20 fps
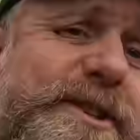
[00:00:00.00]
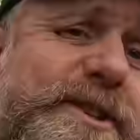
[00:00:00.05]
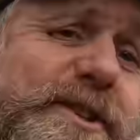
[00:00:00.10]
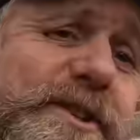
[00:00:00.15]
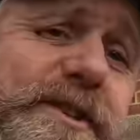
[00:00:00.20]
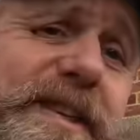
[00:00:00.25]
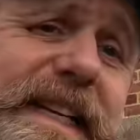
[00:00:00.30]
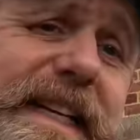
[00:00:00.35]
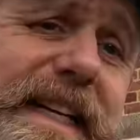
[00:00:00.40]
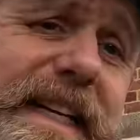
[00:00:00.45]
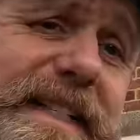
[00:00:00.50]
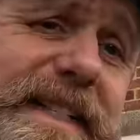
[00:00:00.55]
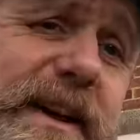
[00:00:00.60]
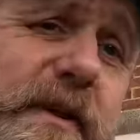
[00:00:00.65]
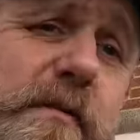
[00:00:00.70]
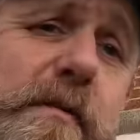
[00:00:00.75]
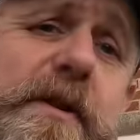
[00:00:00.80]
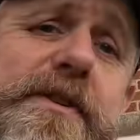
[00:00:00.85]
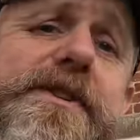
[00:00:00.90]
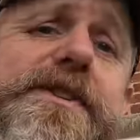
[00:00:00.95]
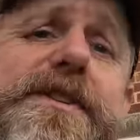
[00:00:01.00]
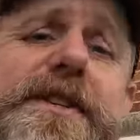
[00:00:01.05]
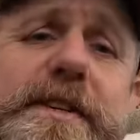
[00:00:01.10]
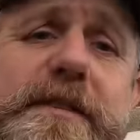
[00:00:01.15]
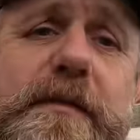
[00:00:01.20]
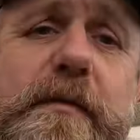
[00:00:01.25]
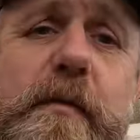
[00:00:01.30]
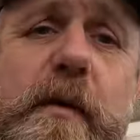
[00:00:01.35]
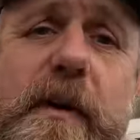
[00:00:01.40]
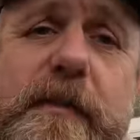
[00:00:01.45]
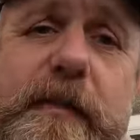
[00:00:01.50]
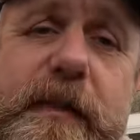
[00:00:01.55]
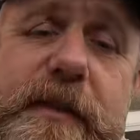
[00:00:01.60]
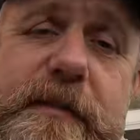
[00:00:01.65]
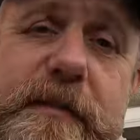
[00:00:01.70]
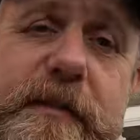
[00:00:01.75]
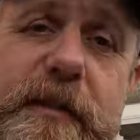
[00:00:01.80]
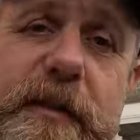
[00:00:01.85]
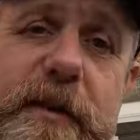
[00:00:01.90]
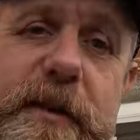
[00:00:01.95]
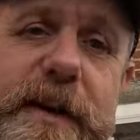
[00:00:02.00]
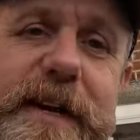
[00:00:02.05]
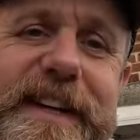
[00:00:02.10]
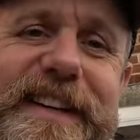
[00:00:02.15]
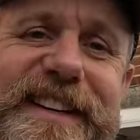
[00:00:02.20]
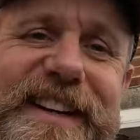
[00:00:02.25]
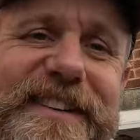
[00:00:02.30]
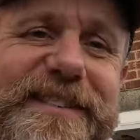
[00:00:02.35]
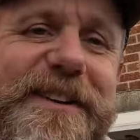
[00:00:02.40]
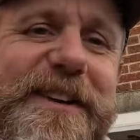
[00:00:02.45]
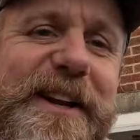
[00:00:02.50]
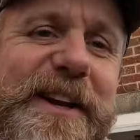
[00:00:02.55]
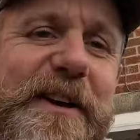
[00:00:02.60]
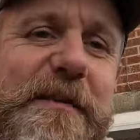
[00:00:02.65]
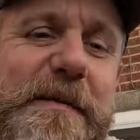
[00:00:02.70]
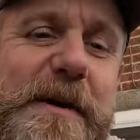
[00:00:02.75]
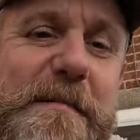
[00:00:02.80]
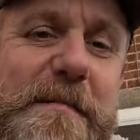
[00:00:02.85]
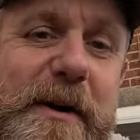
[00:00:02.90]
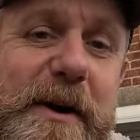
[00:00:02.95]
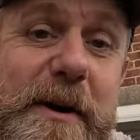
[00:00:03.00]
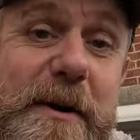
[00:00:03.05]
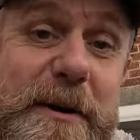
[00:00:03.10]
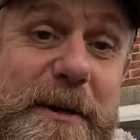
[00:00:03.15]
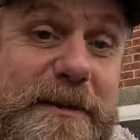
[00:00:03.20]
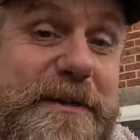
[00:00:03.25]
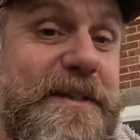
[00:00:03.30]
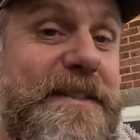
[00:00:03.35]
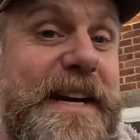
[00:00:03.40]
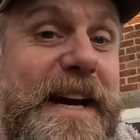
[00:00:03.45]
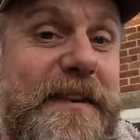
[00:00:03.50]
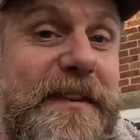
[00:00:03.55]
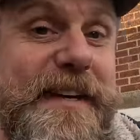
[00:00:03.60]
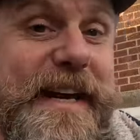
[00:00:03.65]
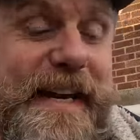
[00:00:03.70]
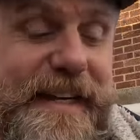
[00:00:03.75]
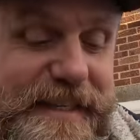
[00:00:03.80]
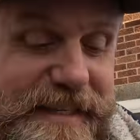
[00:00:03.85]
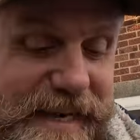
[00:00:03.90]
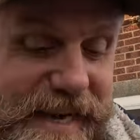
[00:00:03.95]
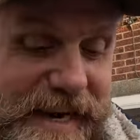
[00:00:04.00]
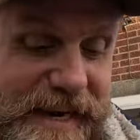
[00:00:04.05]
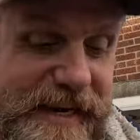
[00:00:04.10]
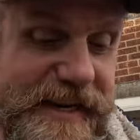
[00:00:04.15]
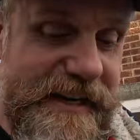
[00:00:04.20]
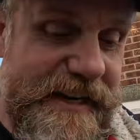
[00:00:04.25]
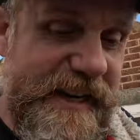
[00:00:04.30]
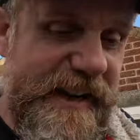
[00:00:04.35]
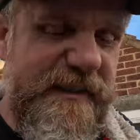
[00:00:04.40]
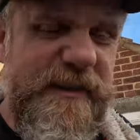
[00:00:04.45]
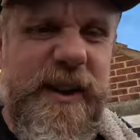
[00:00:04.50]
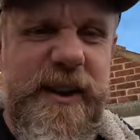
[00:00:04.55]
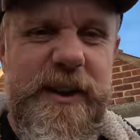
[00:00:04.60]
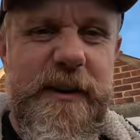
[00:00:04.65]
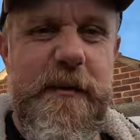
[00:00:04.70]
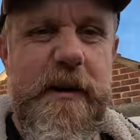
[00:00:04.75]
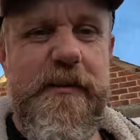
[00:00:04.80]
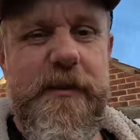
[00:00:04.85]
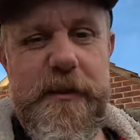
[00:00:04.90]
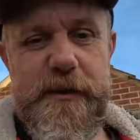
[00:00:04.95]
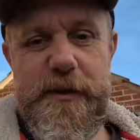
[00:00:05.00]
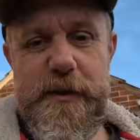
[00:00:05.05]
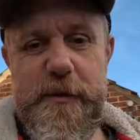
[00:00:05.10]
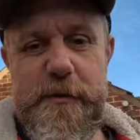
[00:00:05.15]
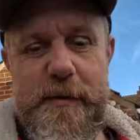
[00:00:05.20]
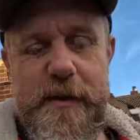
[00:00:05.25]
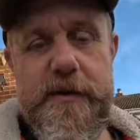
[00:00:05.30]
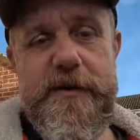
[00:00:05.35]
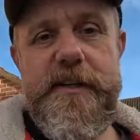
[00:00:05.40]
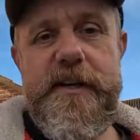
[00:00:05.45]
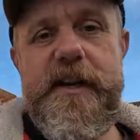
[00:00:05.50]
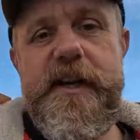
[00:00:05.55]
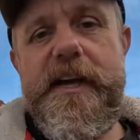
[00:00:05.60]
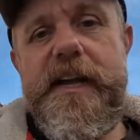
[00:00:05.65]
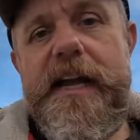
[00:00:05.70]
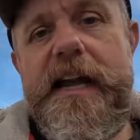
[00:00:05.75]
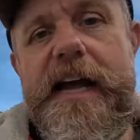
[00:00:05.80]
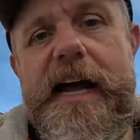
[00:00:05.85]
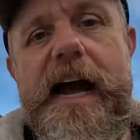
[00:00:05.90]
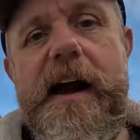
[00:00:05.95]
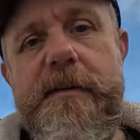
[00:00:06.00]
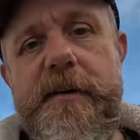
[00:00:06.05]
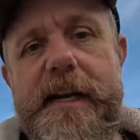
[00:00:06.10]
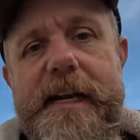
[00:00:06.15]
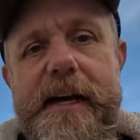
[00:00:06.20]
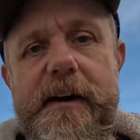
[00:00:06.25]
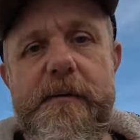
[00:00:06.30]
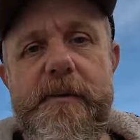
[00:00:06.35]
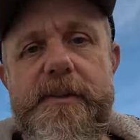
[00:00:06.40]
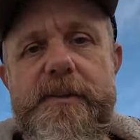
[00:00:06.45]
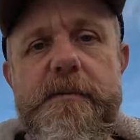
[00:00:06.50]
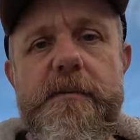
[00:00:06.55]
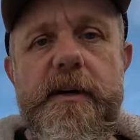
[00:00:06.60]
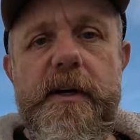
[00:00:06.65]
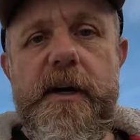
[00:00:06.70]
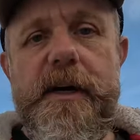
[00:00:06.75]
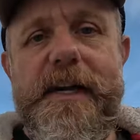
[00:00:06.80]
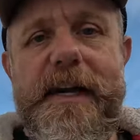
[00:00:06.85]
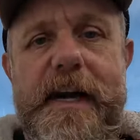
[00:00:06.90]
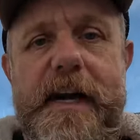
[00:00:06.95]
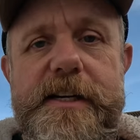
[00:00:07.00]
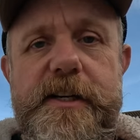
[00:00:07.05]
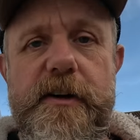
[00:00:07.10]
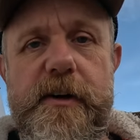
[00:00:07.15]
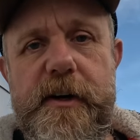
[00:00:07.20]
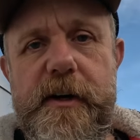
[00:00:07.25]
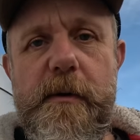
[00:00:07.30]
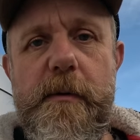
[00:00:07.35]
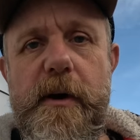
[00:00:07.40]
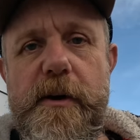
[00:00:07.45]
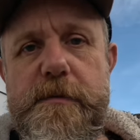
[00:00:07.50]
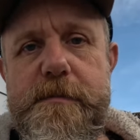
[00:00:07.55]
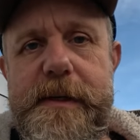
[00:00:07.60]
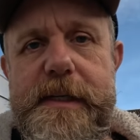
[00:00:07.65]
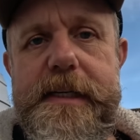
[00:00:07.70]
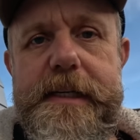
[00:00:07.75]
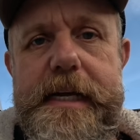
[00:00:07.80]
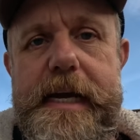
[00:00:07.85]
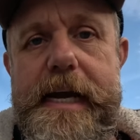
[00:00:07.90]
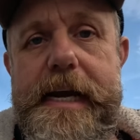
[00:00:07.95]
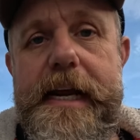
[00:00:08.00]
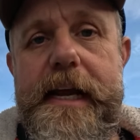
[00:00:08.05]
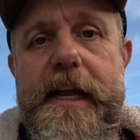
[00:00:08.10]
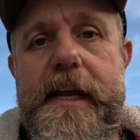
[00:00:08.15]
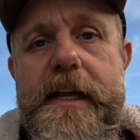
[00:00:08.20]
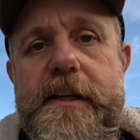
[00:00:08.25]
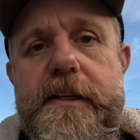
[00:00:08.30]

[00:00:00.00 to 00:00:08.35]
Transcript: Just in case that wasn't enough waffling for you, I've got a little bit more because it's now the next day. I'm not going to waffle too much. I'm going to get on with some work and you're going to watch me today.